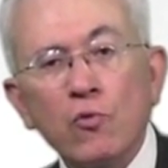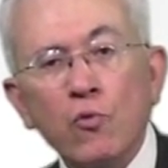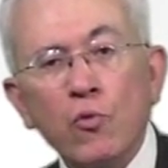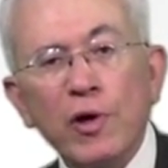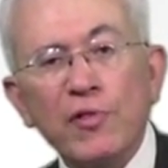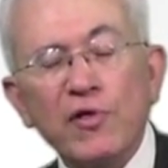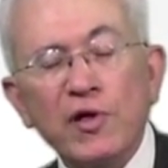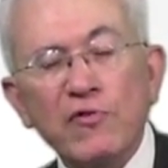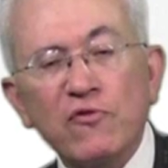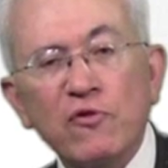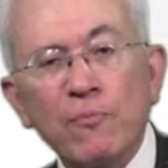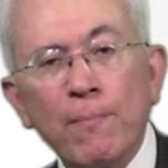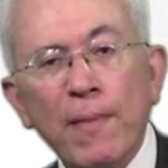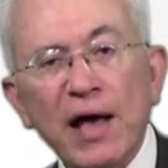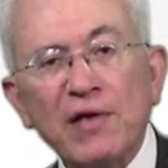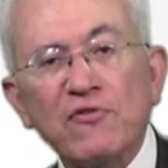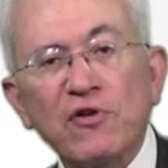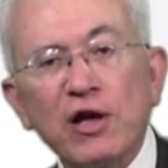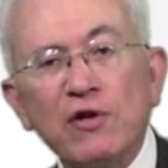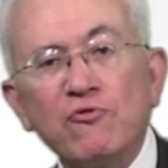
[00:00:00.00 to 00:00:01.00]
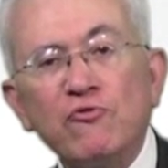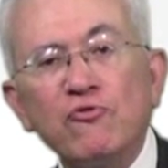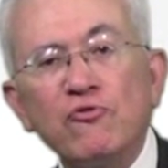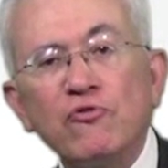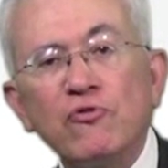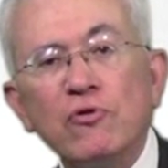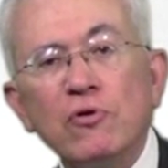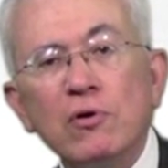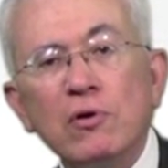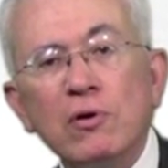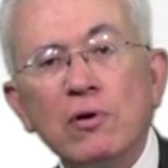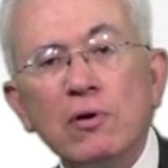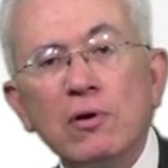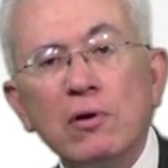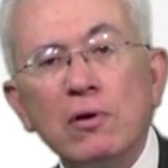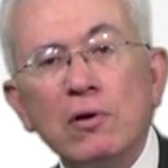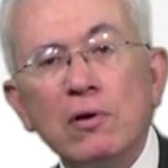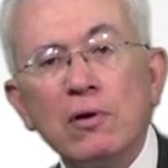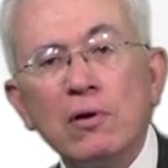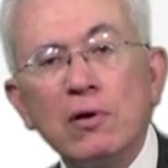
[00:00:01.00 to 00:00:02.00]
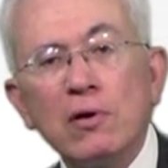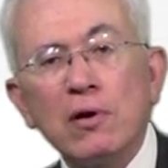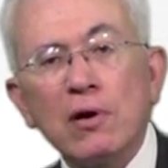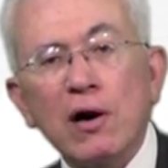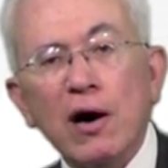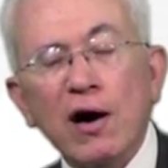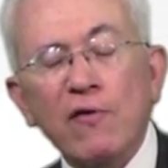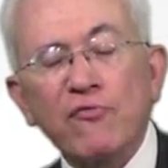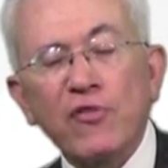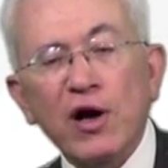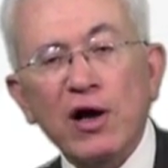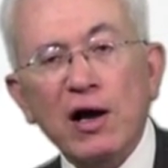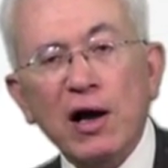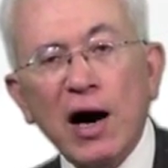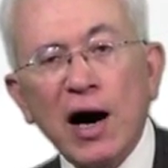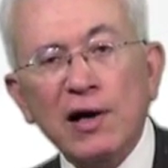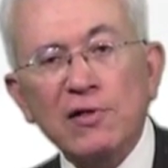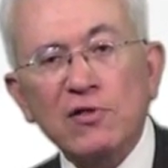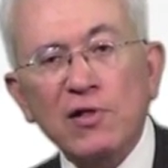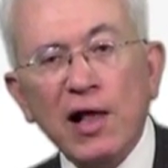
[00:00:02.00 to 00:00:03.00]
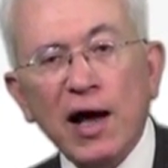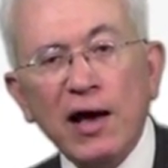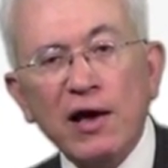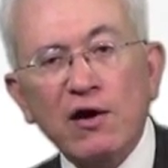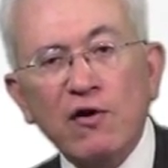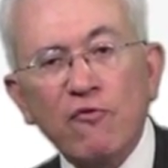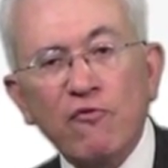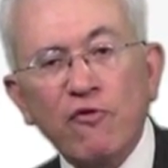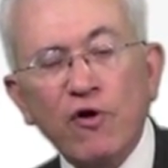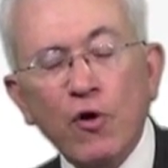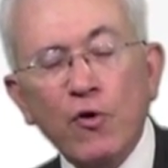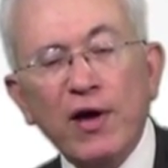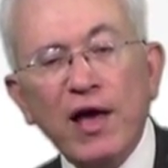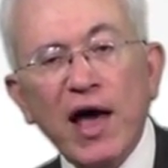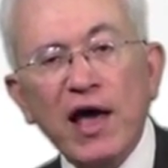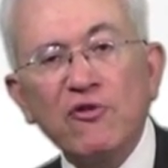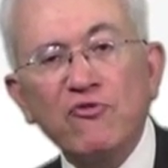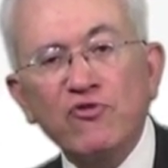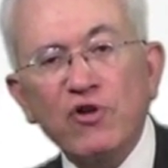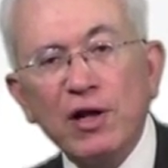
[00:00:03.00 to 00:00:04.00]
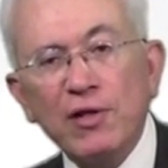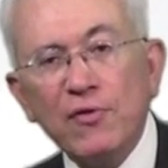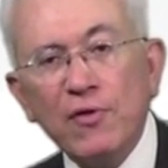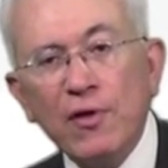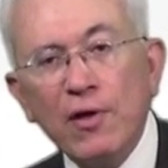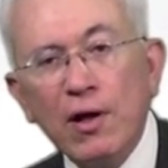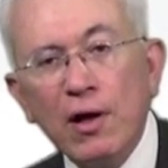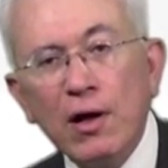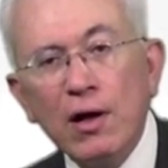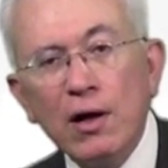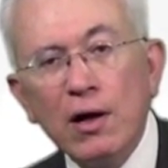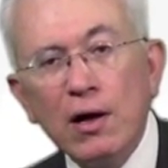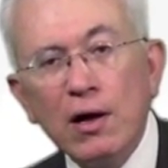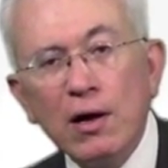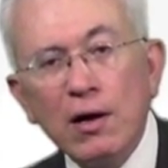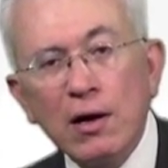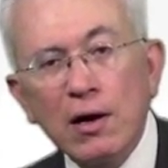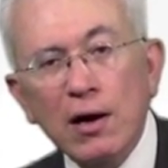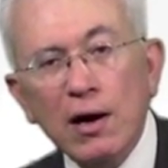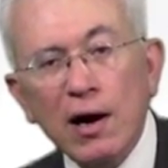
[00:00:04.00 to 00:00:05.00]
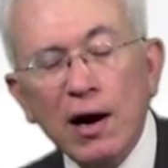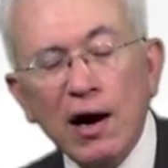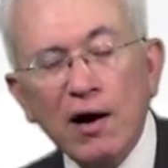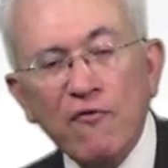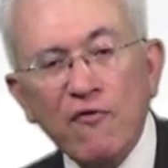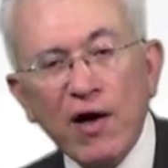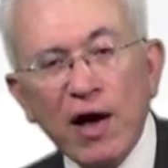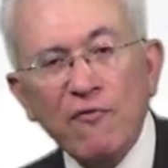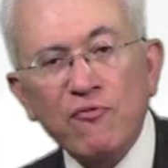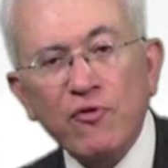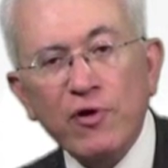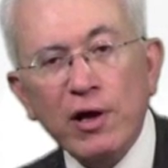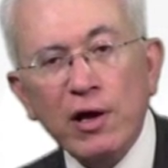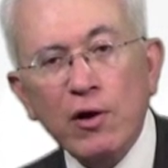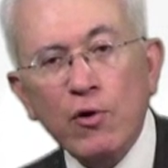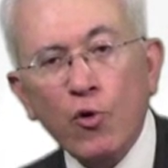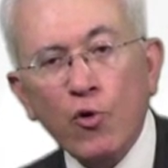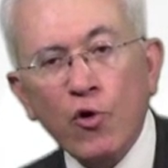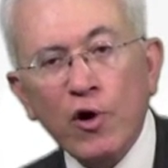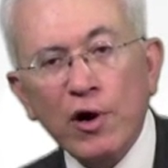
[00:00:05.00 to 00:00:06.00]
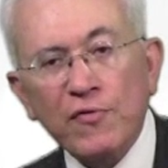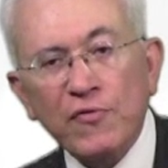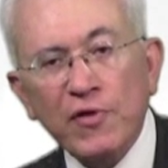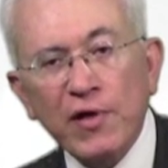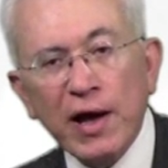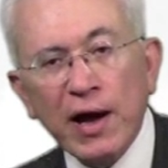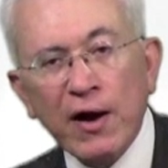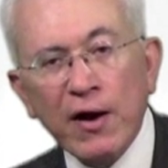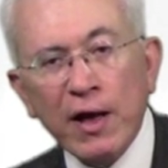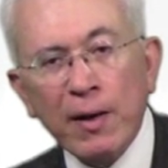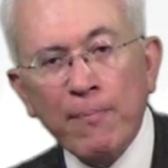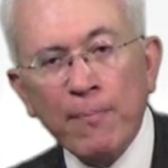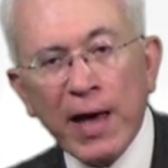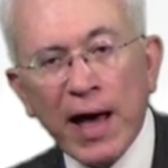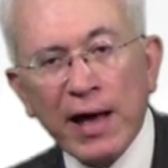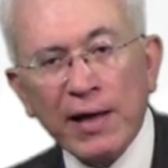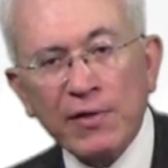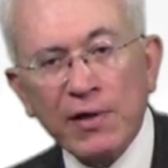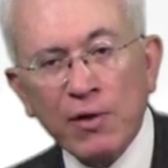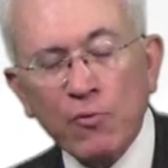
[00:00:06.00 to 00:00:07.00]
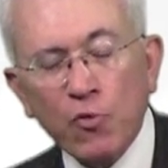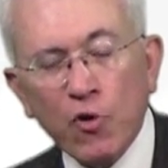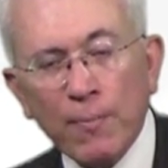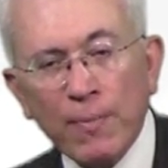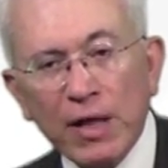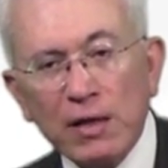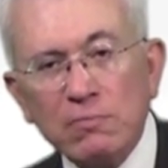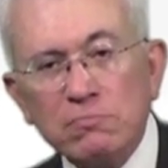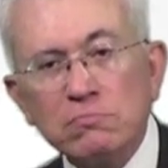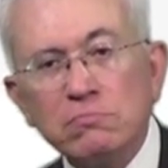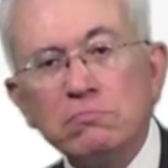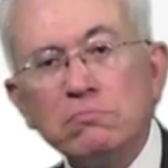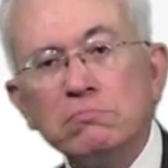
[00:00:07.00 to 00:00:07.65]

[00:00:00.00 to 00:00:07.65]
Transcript: with its message of the godlike vocation of every ordinary man and woman.